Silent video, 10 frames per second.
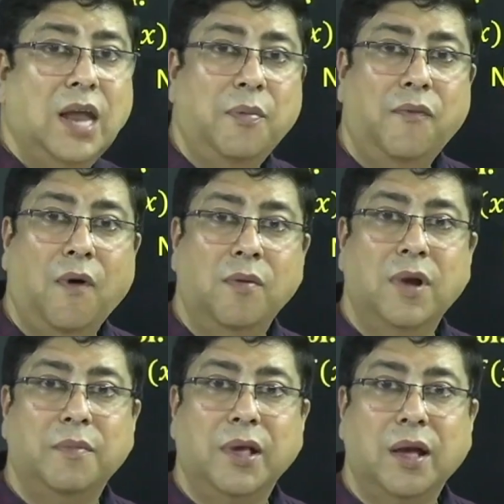type of
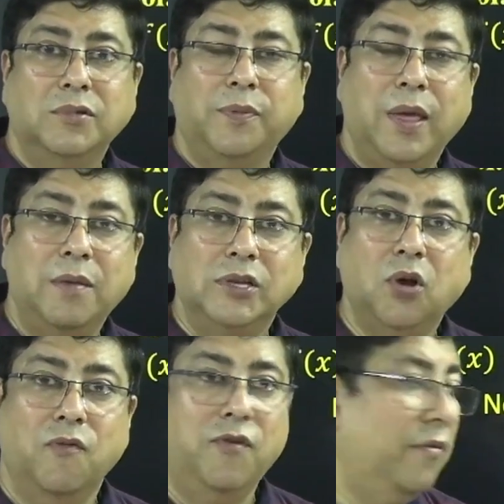formula becomes very
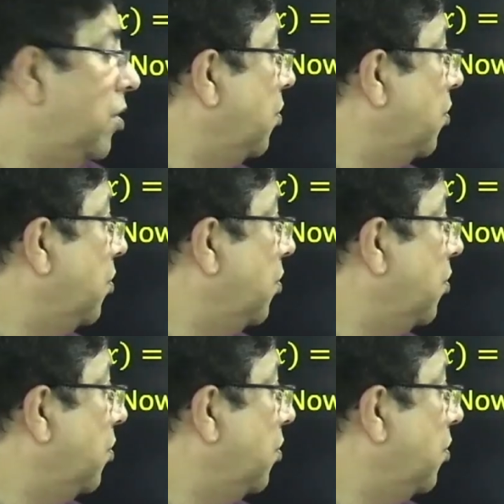much comfortable